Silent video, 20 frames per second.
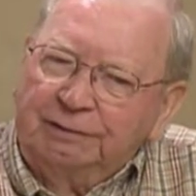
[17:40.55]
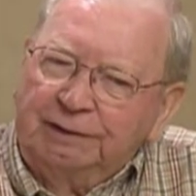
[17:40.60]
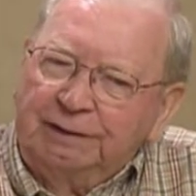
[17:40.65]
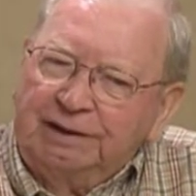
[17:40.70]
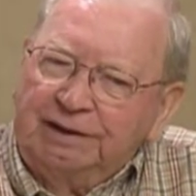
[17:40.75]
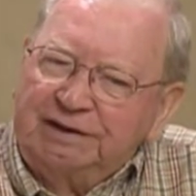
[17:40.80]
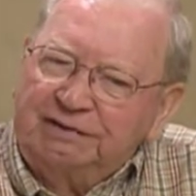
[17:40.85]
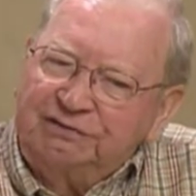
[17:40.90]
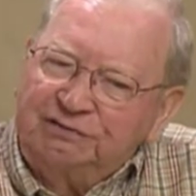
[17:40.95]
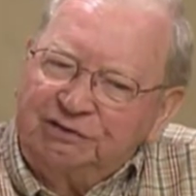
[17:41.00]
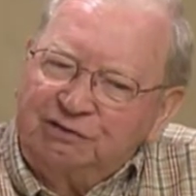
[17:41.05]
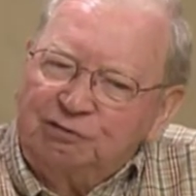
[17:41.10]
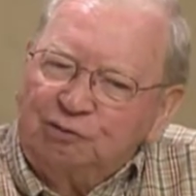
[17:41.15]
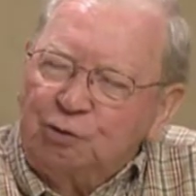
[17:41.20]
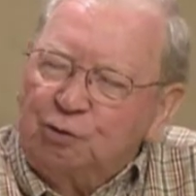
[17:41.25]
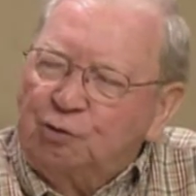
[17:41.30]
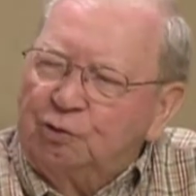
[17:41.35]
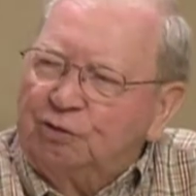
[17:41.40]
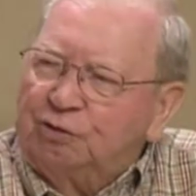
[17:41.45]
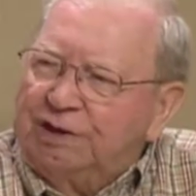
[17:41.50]
has its
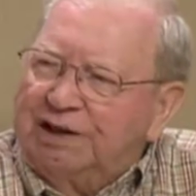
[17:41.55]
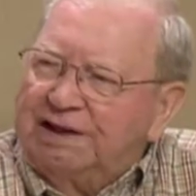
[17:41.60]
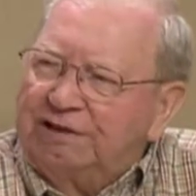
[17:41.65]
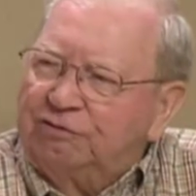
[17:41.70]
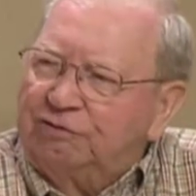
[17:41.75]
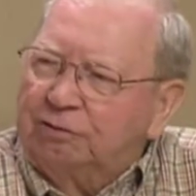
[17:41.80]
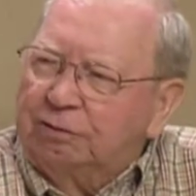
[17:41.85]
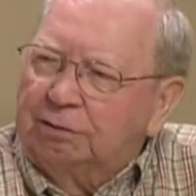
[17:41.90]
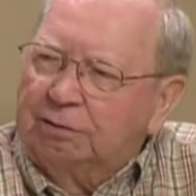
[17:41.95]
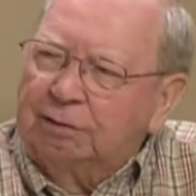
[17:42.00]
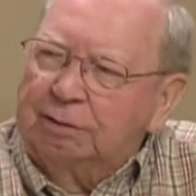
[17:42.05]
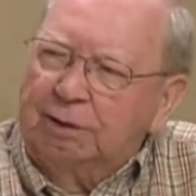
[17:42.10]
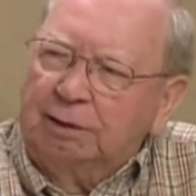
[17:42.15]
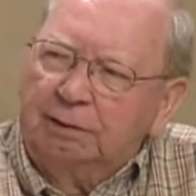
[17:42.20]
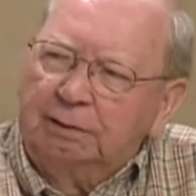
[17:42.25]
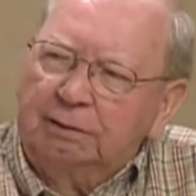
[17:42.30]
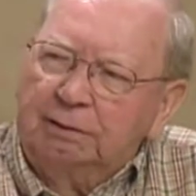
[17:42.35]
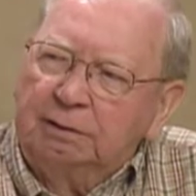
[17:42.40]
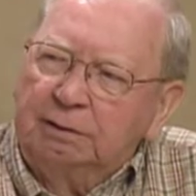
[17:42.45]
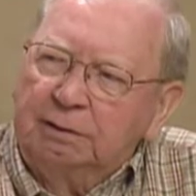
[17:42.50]
own nature.
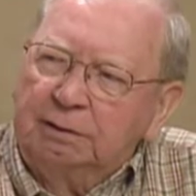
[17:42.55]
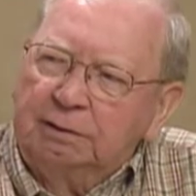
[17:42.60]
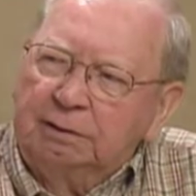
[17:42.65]
Yeah.